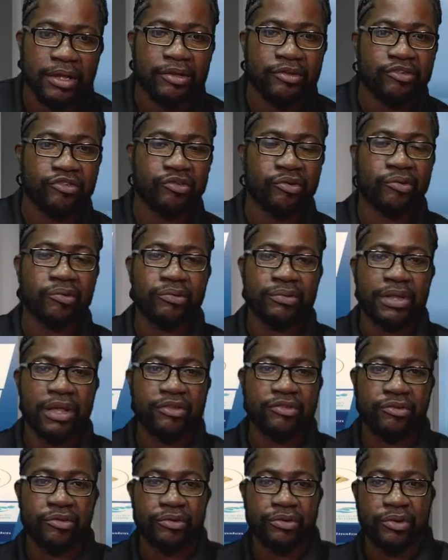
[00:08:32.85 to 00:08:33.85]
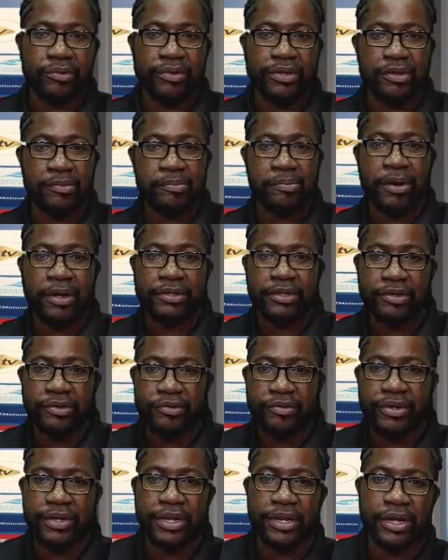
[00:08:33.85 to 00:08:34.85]
So that's good. Now he departed
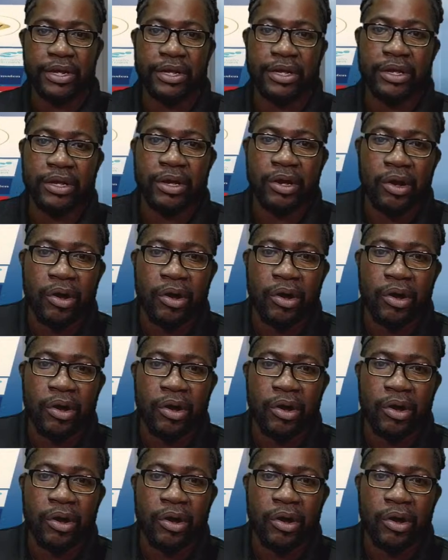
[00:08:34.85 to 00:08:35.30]
Grenada